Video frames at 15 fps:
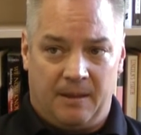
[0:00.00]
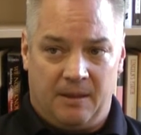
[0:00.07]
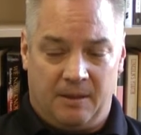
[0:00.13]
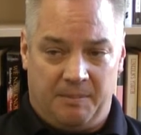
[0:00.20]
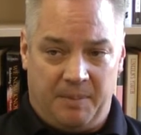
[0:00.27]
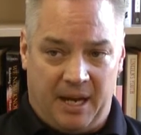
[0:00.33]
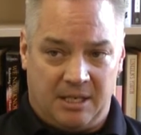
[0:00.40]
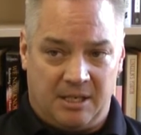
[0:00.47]
the
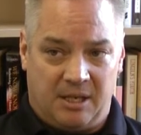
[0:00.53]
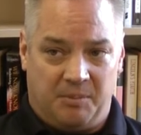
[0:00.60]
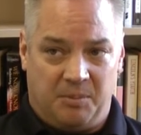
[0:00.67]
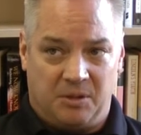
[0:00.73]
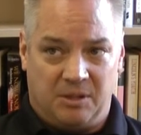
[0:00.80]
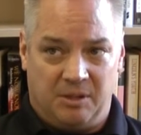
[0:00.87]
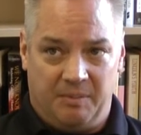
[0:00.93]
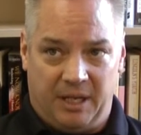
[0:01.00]
past
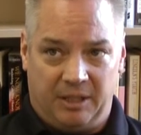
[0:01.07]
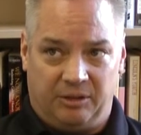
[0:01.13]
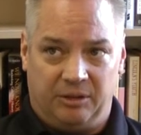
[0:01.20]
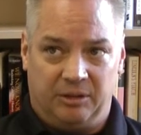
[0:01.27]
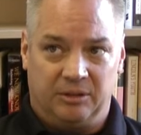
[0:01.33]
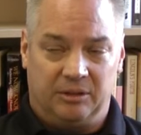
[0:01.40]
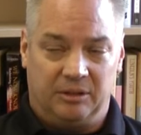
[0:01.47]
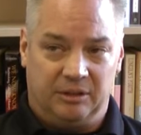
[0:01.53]
couple
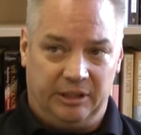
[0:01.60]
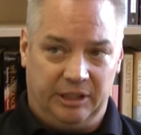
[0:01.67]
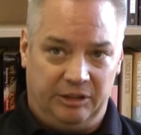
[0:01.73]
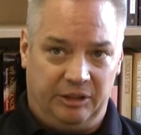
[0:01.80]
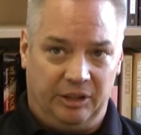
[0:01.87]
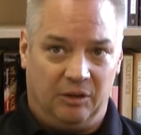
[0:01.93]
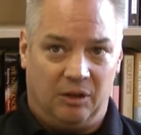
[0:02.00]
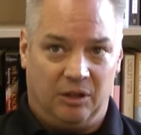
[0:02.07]
semesters in
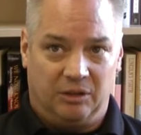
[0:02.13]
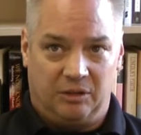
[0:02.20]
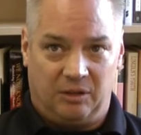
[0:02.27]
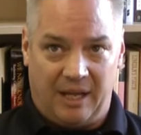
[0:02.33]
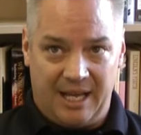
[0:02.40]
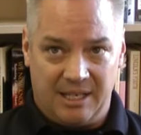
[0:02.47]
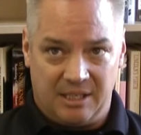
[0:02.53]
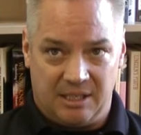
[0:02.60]
teaching large
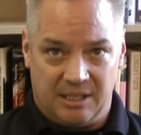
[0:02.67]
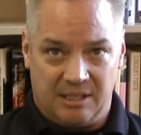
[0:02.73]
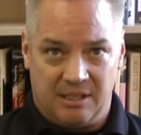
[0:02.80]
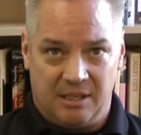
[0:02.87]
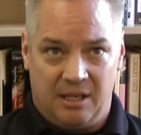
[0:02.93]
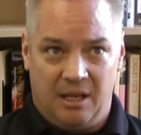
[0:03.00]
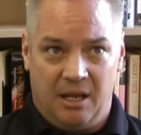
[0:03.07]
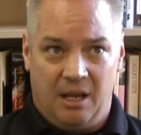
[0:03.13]
classes,